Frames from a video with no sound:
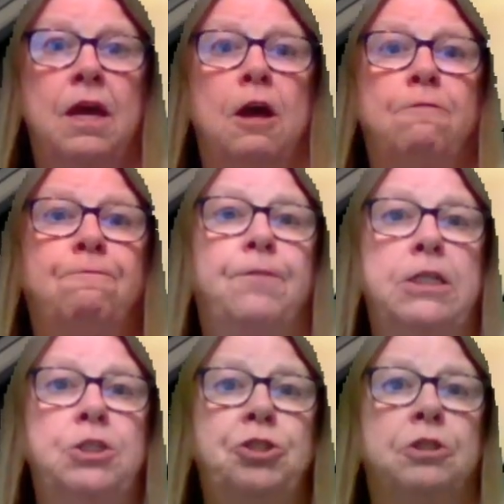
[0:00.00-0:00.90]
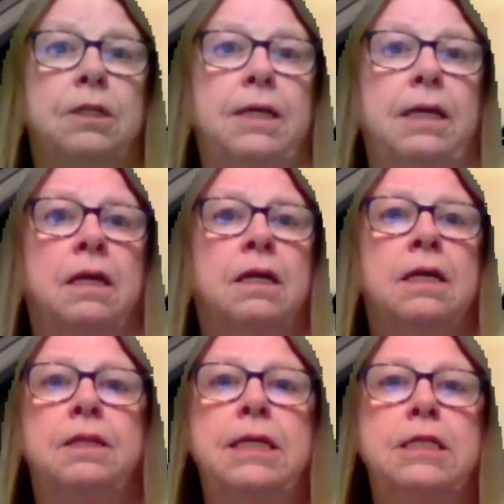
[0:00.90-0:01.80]
Eventually,
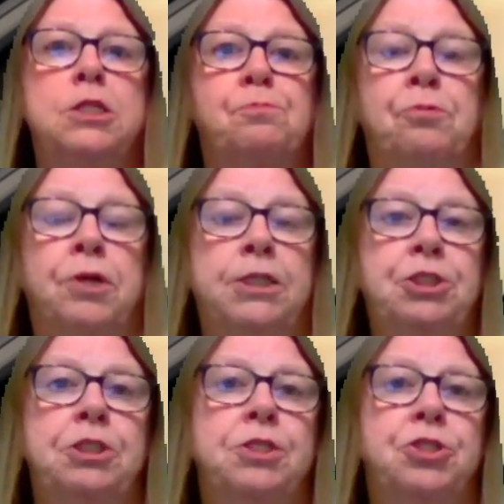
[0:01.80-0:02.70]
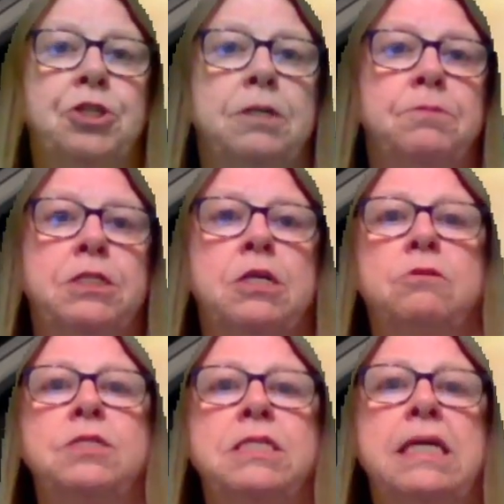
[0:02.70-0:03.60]
these precious
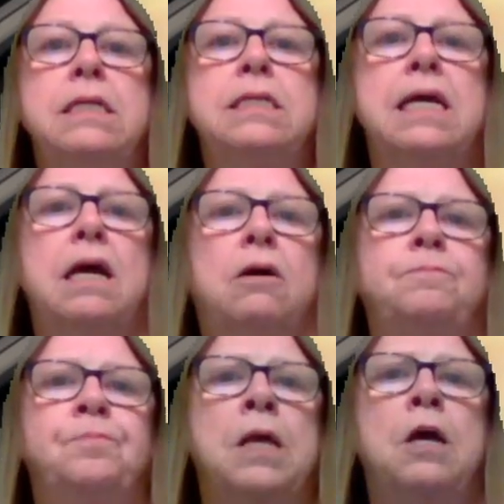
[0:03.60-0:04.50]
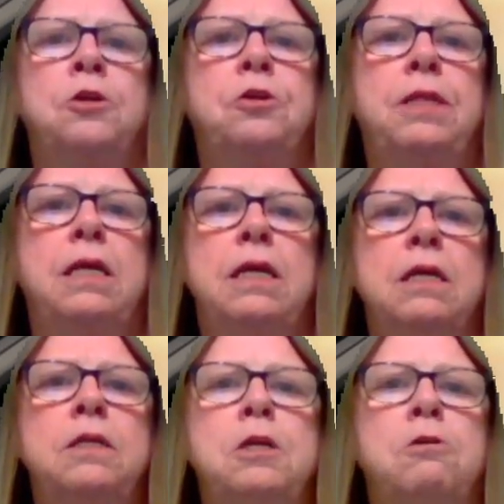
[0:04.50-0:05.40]
gemstones sink down to the
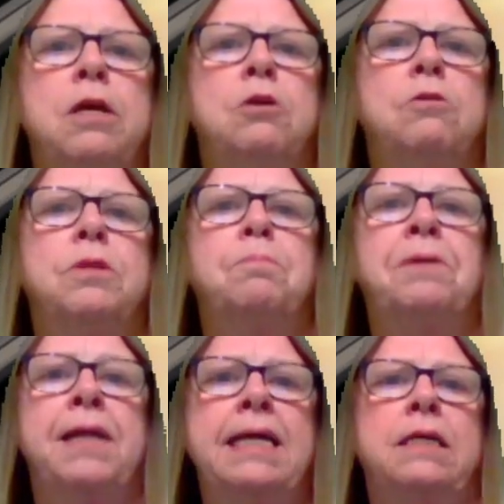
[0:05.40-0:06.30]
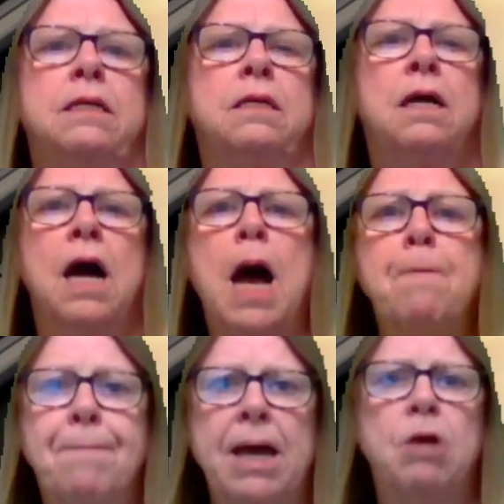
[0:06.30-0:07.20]
interior of the planet,
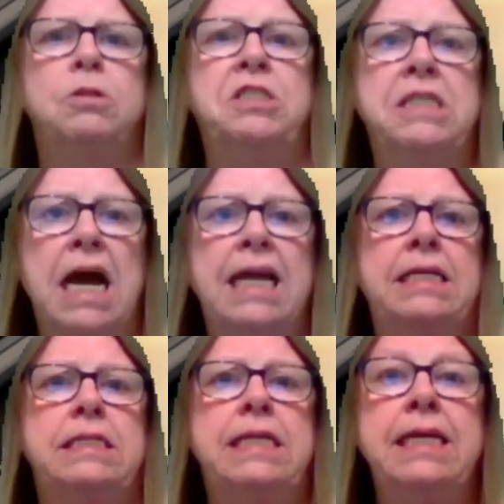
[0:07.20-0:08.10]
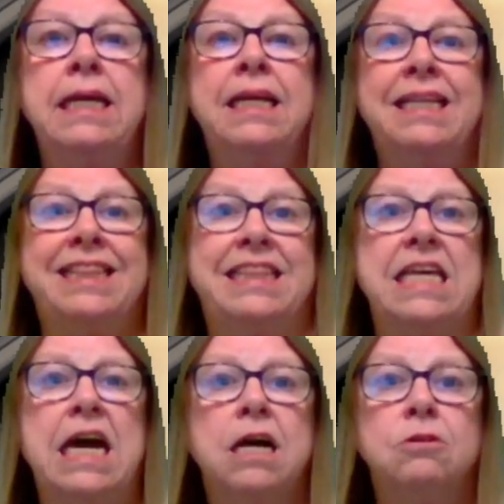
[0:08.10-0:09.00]
about
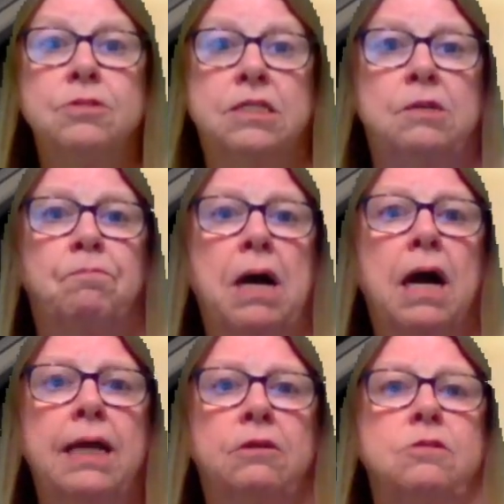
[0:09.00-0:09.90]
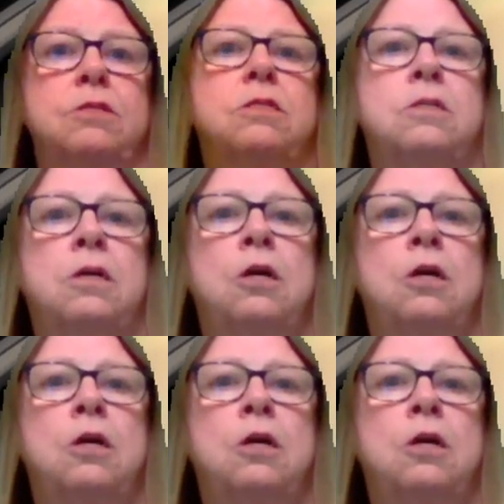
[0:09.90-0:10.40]
19,000 miles,